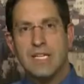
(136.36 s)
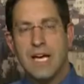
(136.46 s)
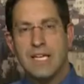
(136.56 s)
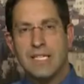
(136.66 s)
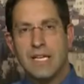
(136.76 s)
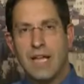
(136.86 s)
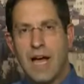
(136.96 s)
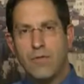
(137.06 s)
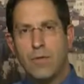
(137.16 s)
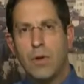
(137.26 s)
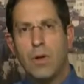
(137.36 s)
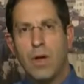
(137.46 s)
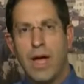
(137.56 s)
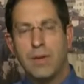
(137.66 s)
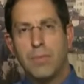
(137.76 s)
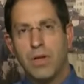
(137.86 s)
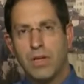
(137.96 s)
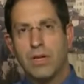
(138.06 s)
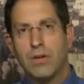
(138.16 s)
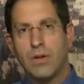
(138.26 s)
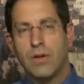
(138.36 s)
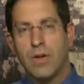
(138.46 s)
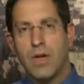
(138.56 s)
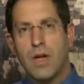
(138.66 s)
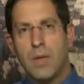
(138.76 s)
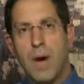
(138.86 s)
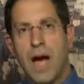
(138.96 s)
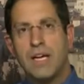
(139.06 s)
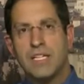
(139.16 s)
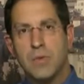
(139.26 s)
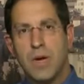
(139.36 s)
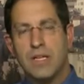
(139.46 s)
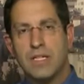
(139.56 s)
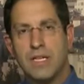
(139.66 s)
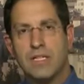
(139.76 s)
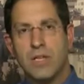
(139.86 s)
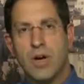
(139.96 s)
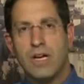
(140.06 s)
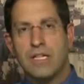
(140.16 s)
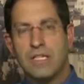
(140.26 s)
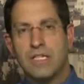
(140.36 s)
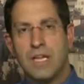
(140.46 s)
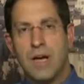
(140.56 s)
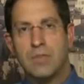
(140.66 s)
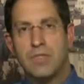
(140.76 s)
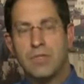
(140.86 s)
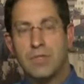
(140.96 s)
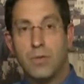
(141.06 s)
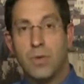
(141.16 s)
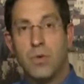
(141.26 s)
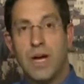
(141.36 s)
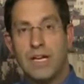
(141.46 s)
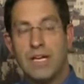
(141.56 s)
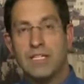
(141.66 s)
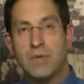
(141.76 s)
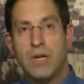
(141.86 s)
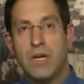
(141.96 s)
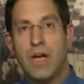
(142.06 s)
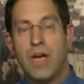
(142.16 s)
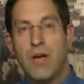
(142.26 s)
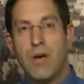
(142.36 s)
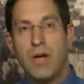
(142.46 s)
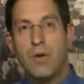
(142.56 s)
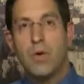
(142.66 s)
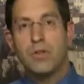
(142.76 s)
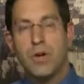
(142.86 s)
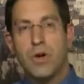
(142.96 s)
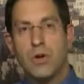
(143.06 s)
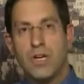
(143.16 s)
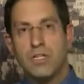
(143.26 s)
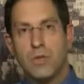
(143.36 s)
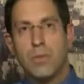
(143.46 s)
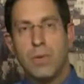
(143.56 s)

as laughable and political by Israelis. They saw it as an attempt to rewrite history in order to hurt Israel